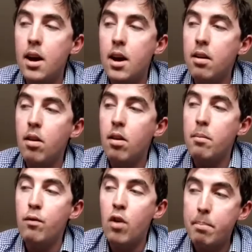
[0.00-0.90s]
some
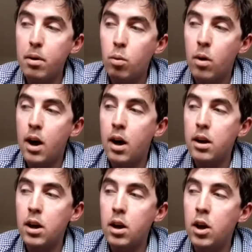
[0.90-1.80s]
repertoire.
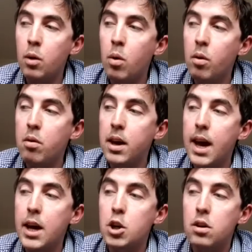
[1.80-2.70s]
You, you also
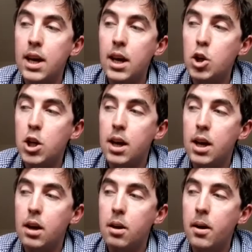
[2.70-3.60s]
engage in teaching.
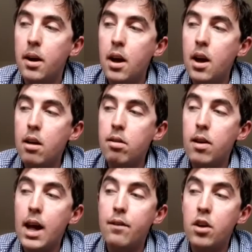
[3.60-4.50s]
So you
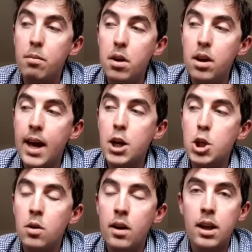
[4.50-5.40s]
have
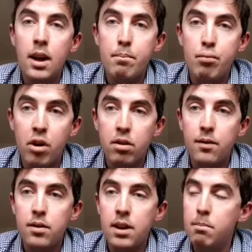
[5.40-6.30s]
communication, you have
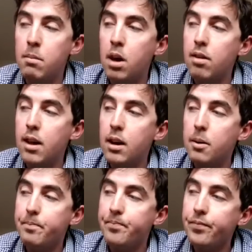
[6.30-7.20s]
productivity in music.
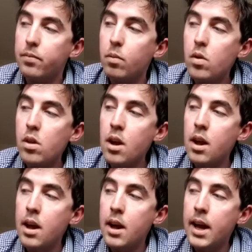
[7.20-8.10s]

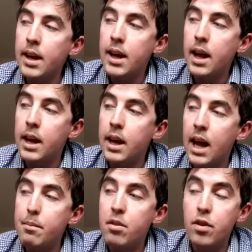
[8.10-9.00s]
In, in
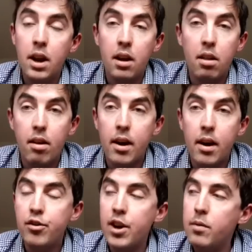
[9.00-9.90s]
chemistry and in
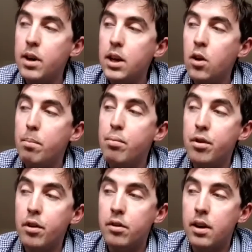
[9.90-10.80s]
science generally, you're
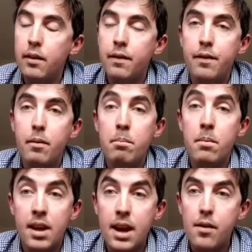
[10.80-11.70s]
productive
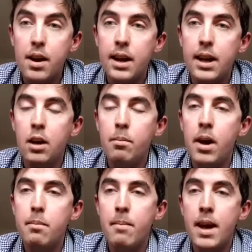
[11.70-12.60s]
materially. You
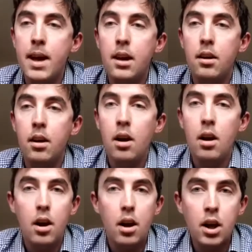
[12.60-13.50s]
might make,
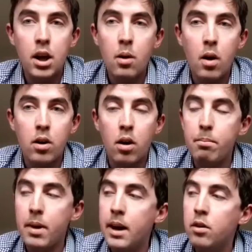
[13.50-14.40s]
you know, a
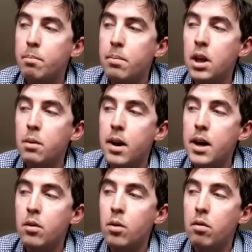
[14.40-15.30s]
compound, but you
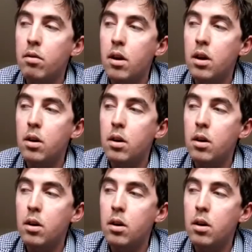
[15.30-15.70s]
might also